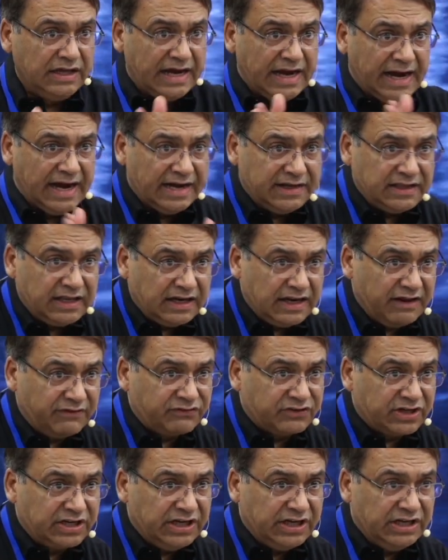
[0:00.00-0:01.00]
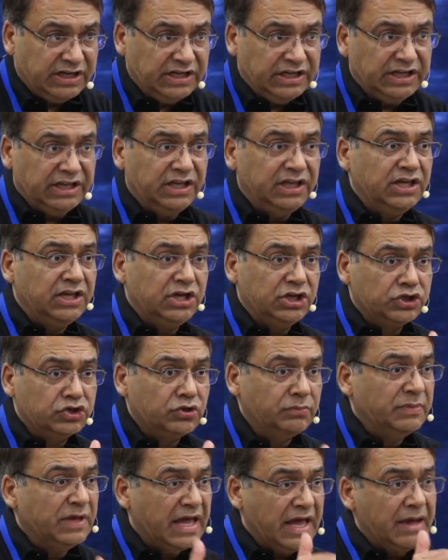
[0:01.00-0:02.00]
and the left kidney
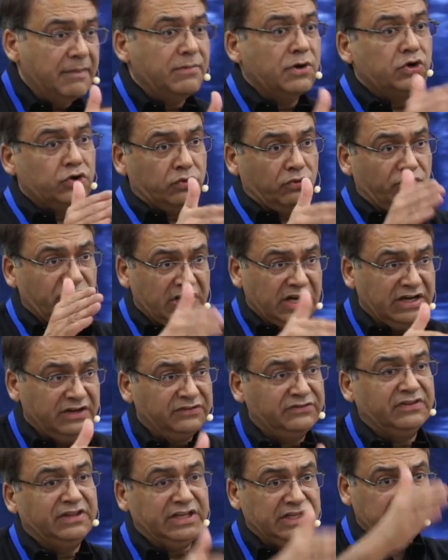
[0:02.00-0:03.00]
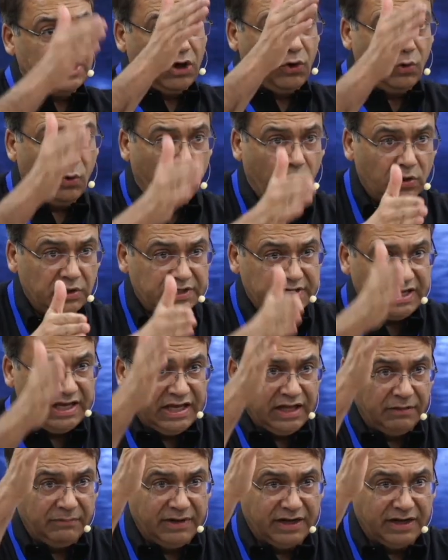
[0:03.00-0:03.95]
to be able to really see the whole tail,